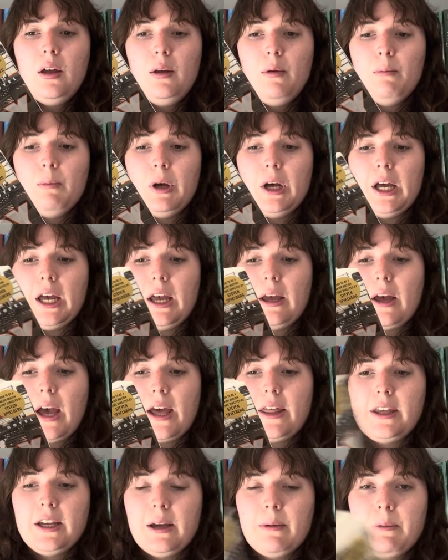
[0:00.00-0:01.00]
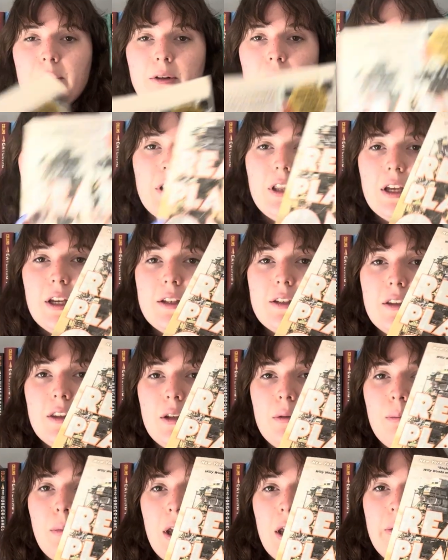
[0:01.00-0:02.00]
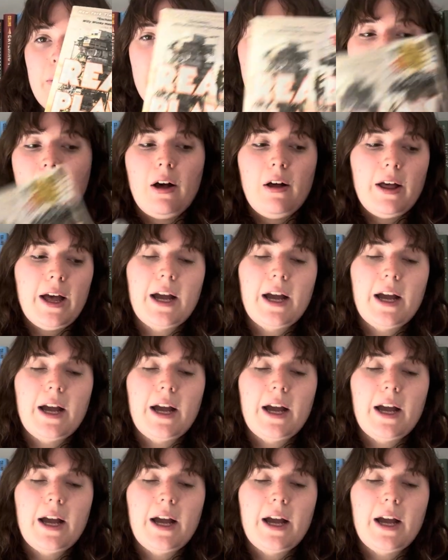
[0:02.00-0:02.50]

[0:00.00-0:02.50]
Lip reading: But I think I'm gonna read this, and then maybe I'll